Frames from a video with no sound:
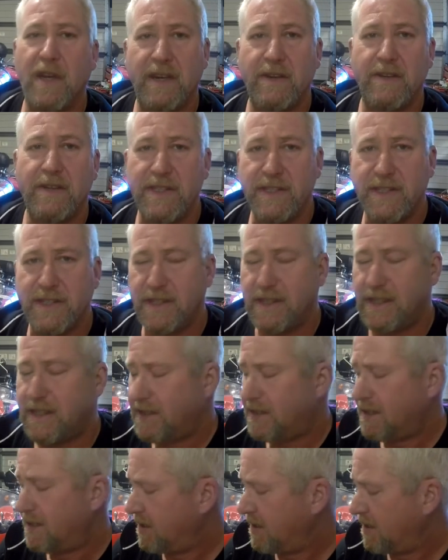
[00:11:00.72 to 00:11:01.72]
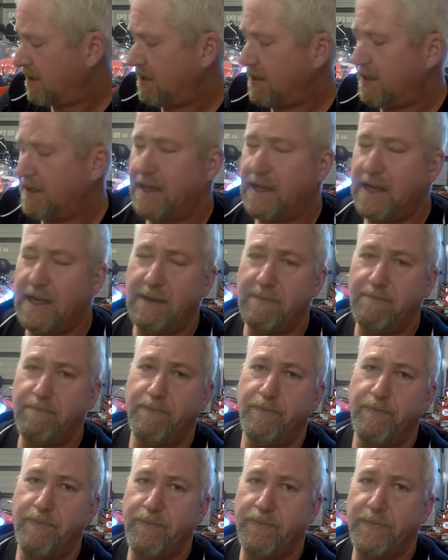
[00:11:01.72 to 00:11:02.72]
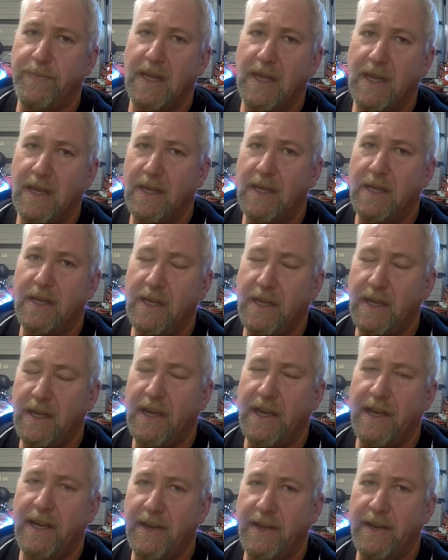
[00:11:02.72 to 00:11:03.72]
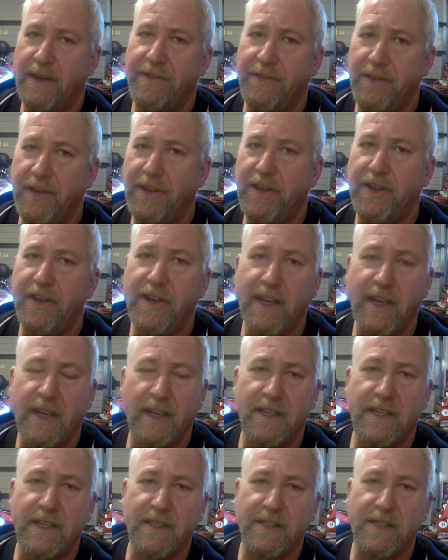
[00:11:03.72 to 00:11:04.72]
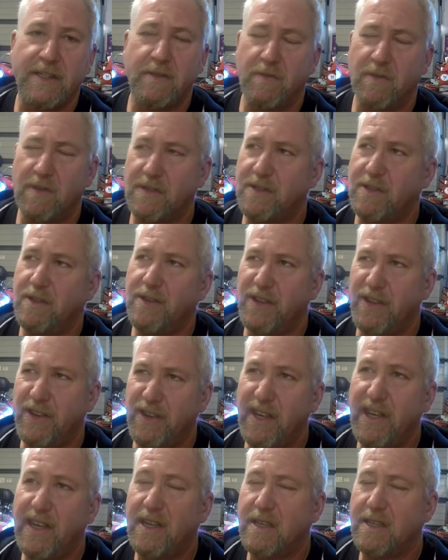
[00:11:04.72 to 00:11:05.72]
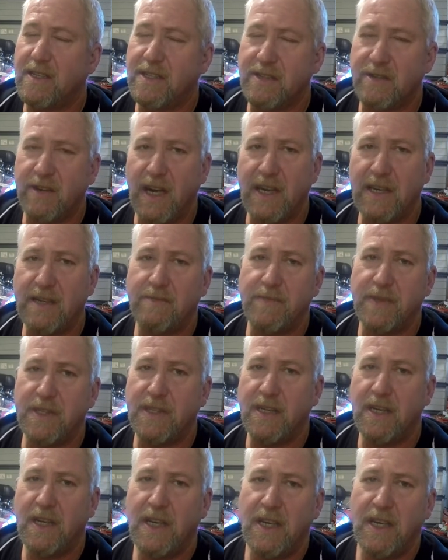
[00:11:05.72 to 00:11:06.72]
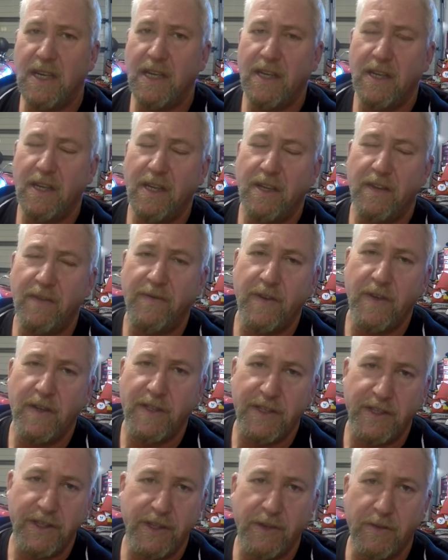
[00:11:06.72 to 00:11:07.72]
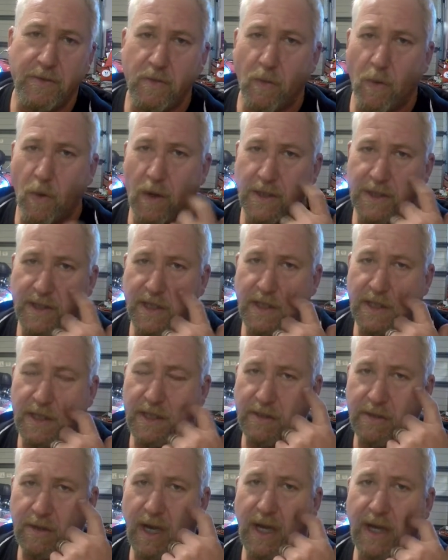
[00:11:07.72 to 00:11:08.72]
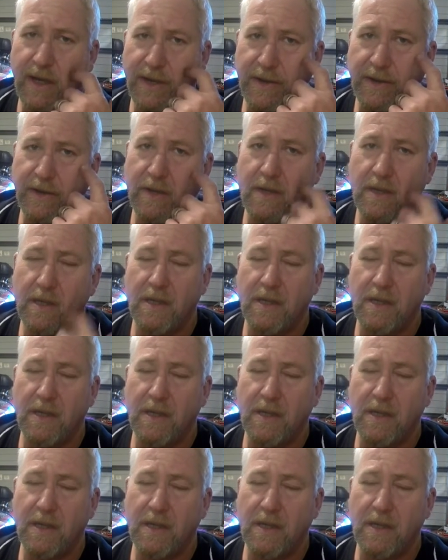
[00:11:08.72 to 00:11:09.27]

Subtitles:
areas. And it's a uniquely, well, it's not uniquely Australian, but the first ute was an Australian,